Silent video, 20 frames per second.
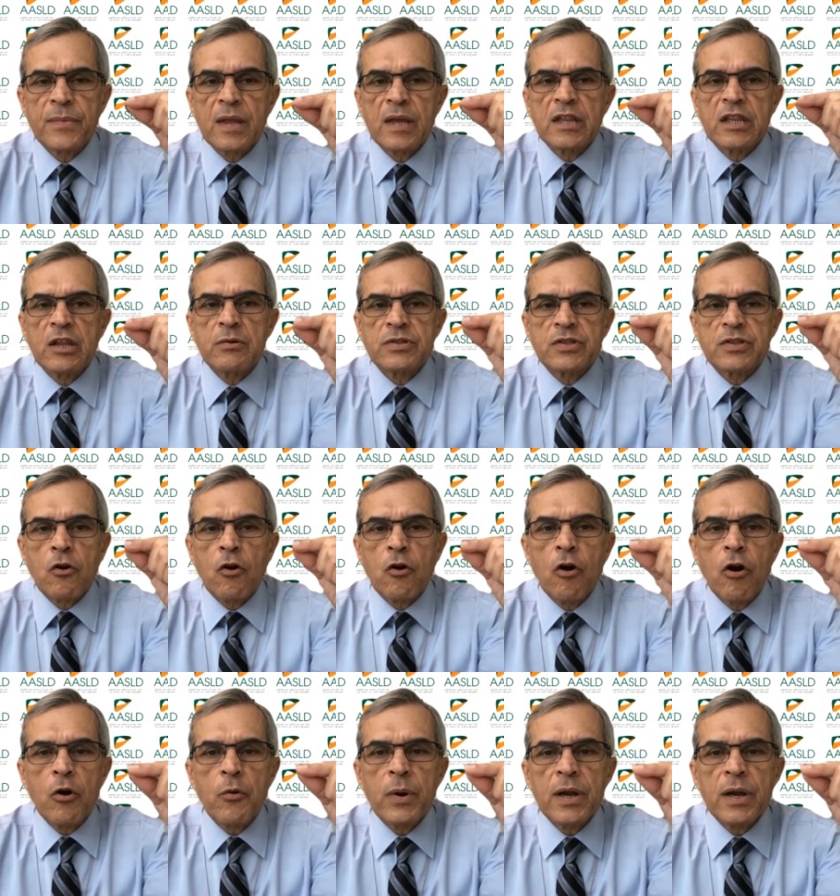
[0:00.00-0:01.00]
there was a
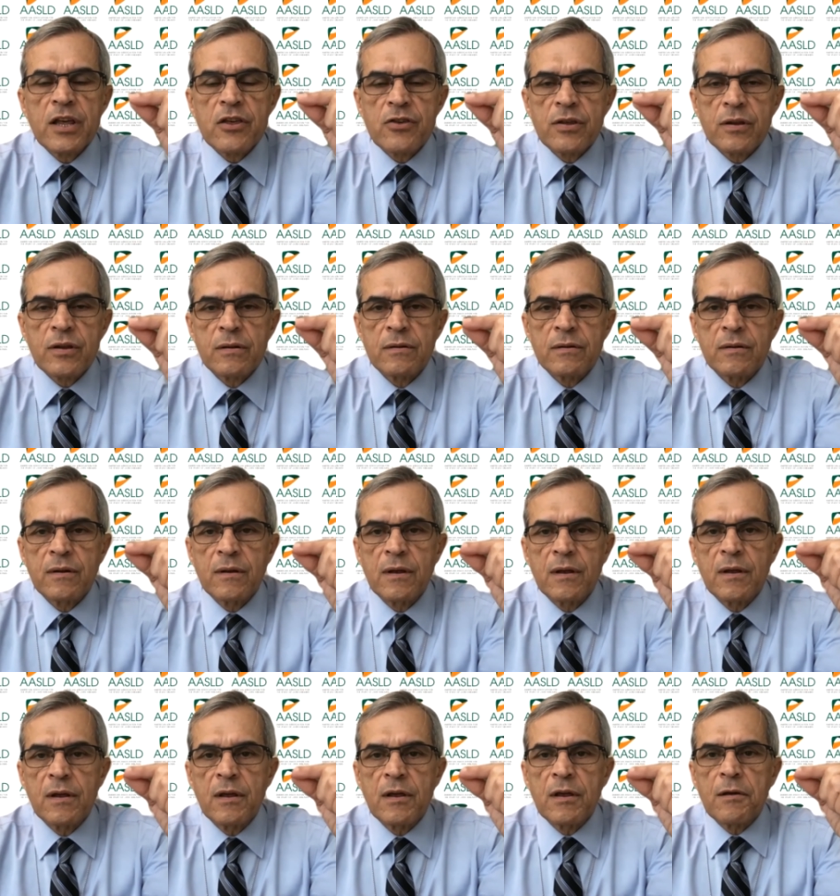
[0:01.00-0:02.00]
correlation
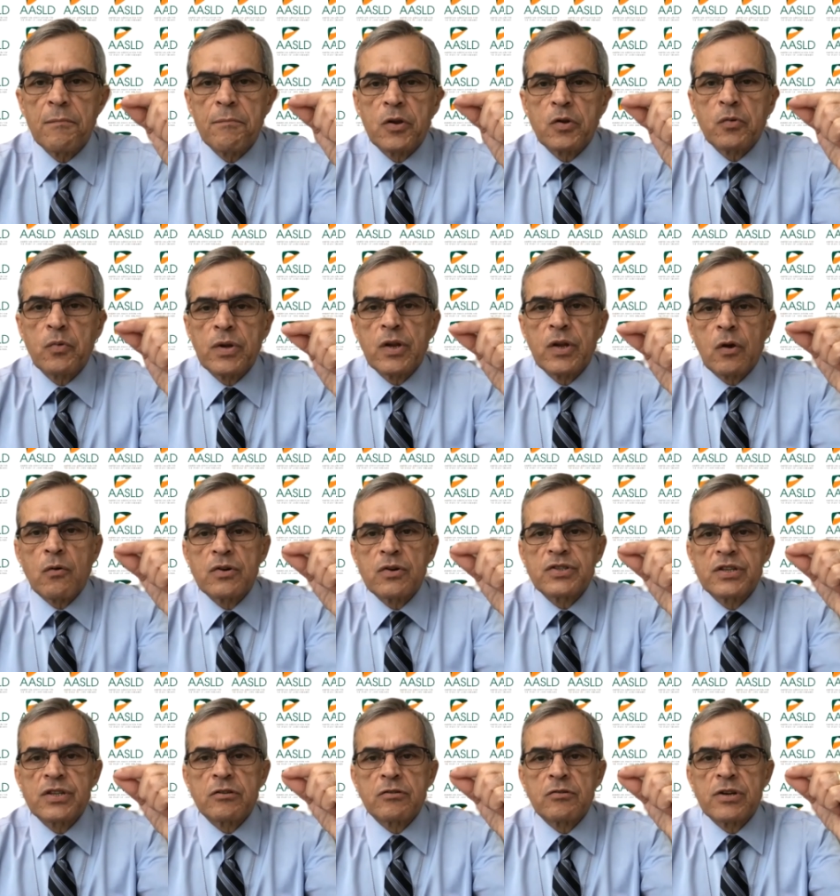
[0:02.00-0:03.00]
between the
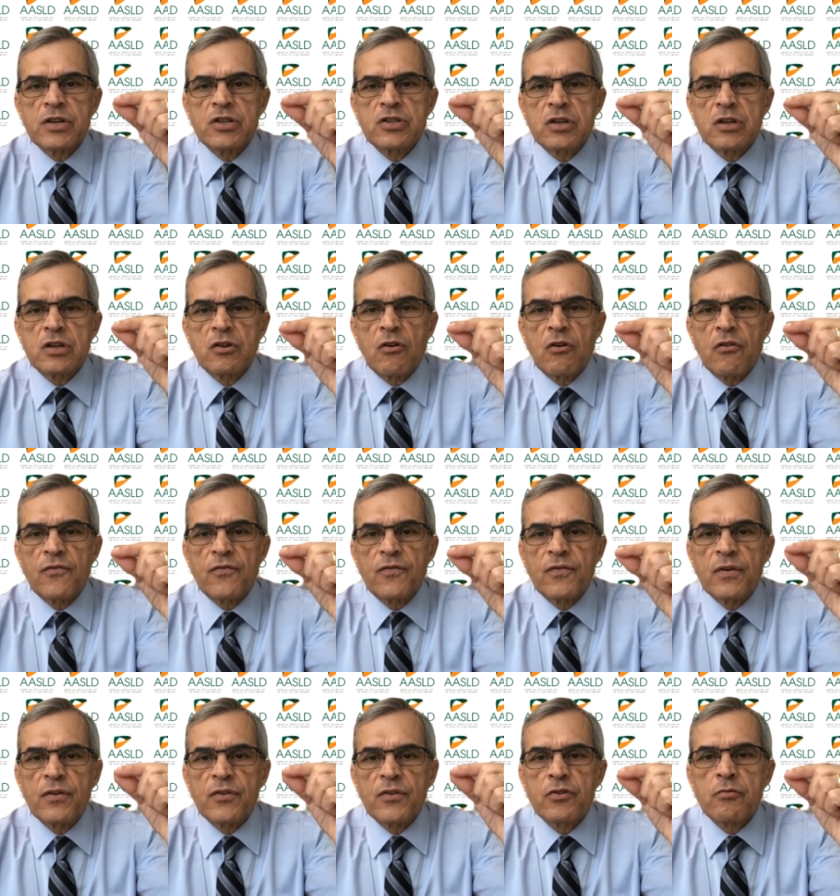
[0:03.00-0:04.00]
concentration of
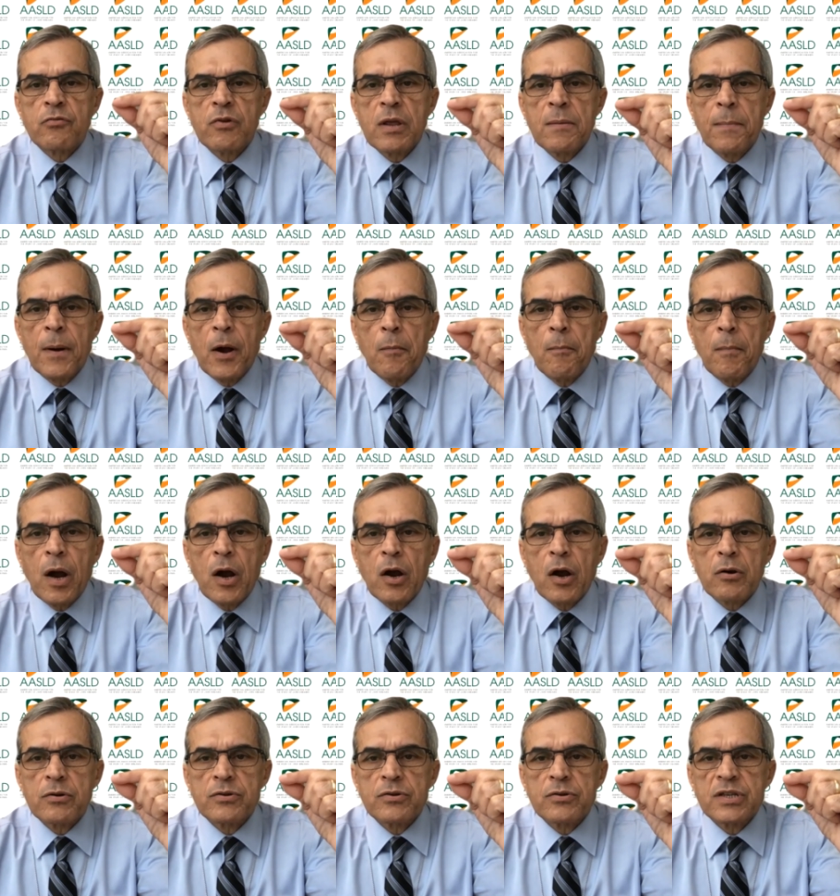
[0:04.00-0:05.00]
three
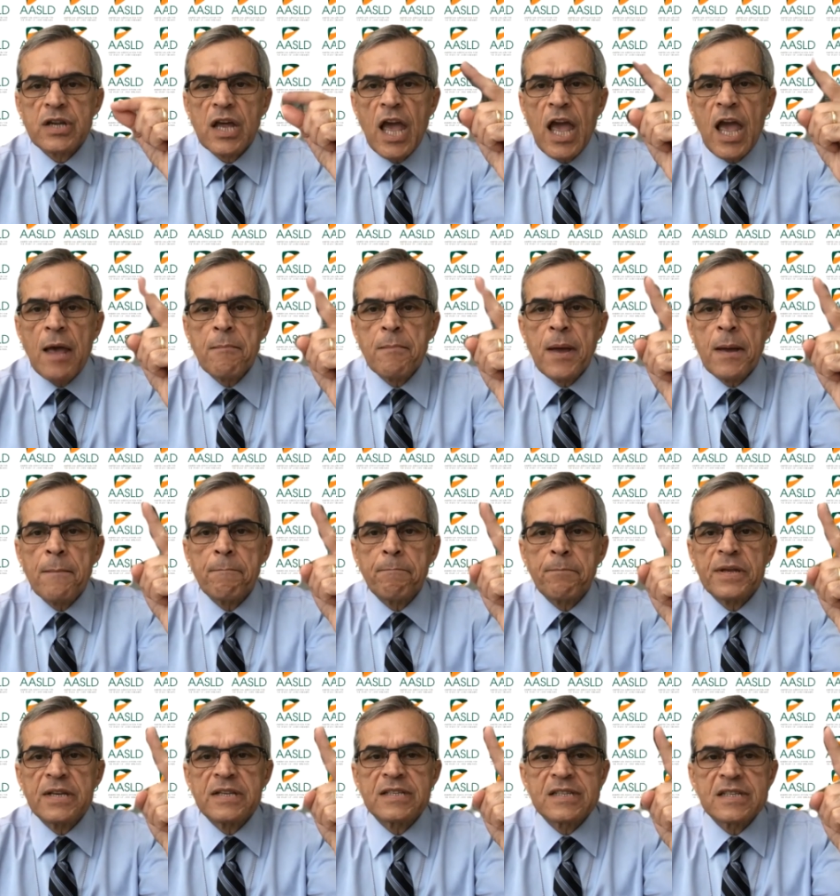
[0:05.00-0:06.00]
biomarkers,
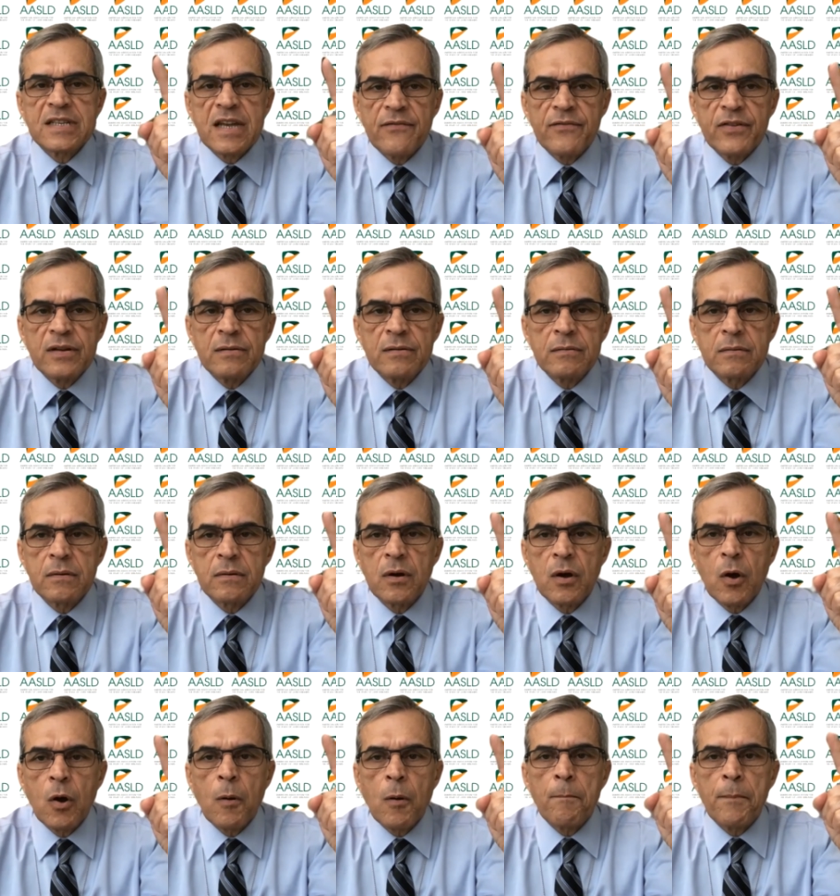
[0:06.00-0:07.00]
MMP7,
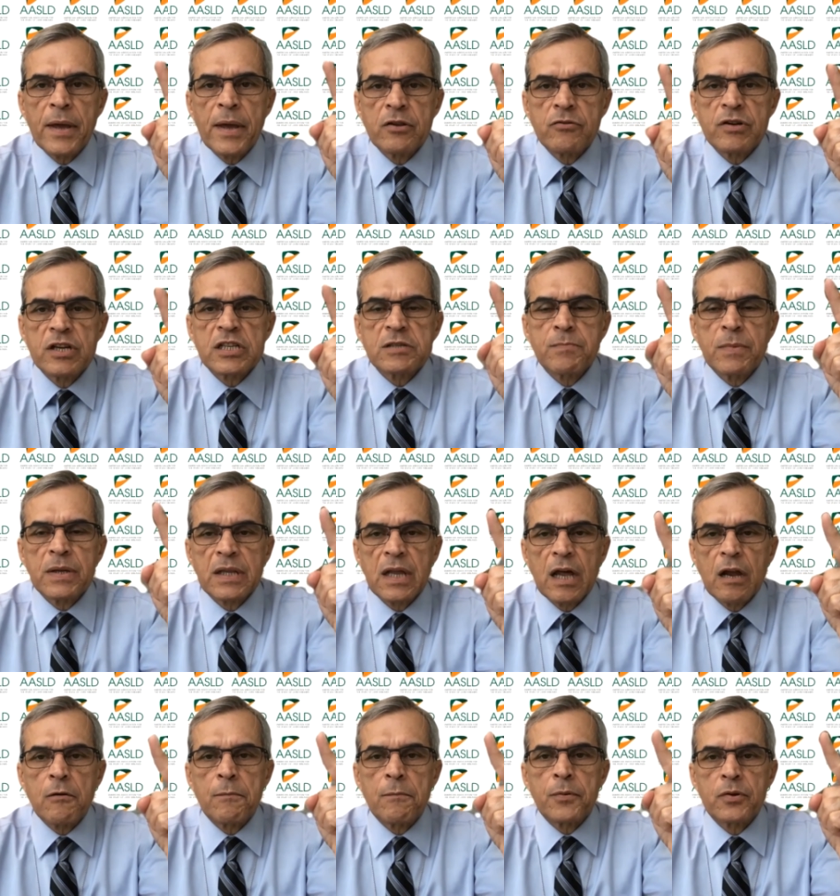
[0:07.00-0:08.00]
or matrix
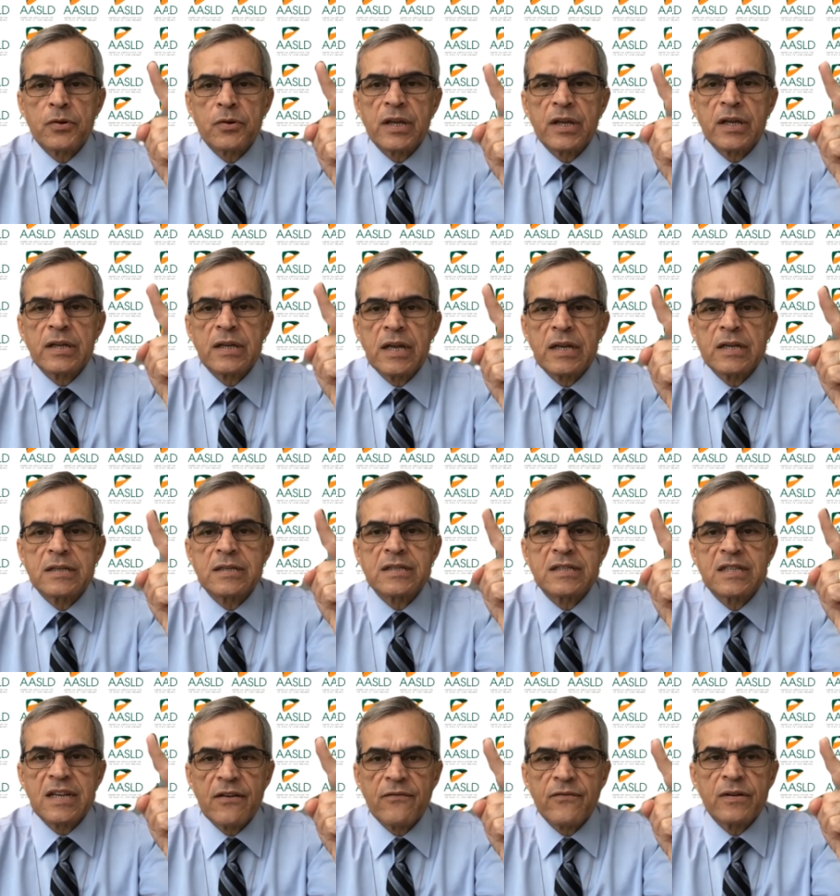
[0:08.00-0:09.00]
metalloproteinase
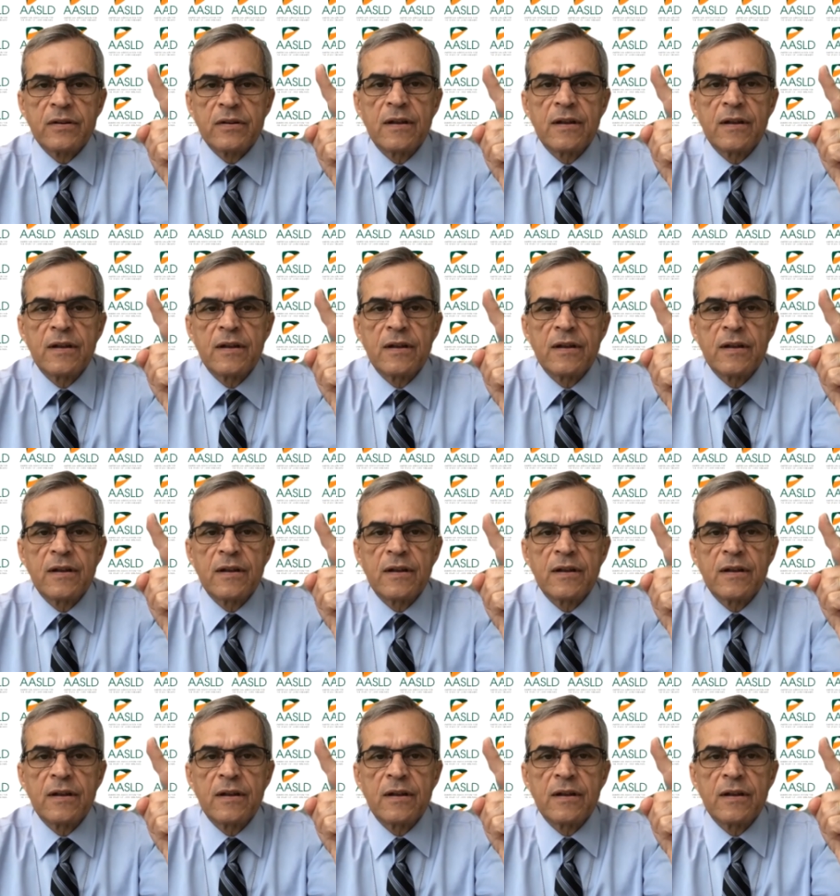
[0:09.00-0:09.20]
7,